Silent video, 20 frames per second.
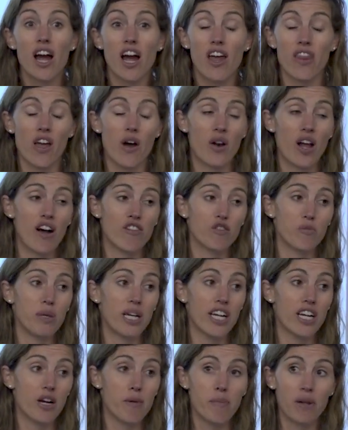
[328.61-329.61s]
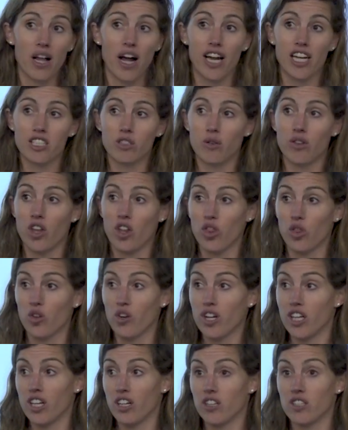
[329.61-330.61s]
and they would have to be in compliance within
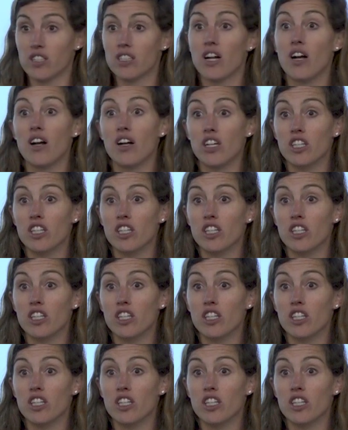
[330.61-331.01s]
3 years.